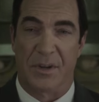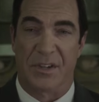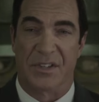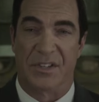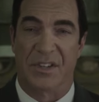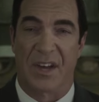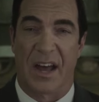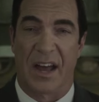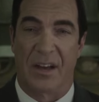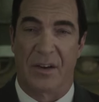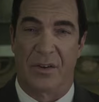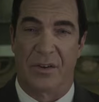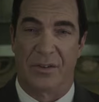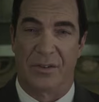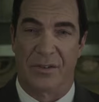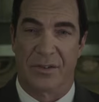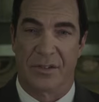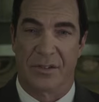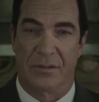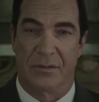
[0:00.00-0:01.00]
Some
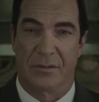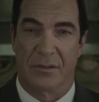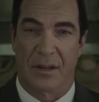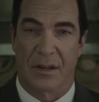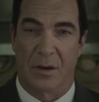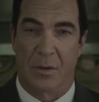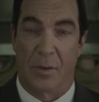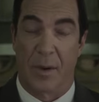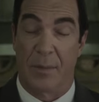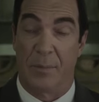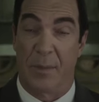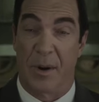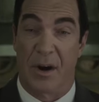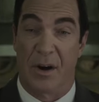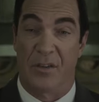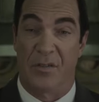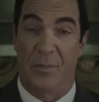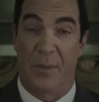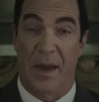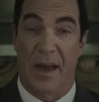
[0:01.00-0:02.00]
characters know the sugar bowl
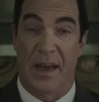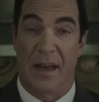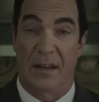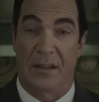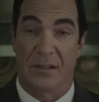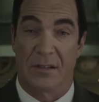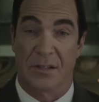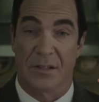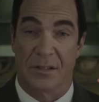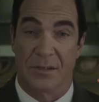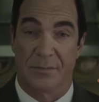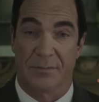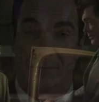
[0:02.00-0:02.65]
just has plain old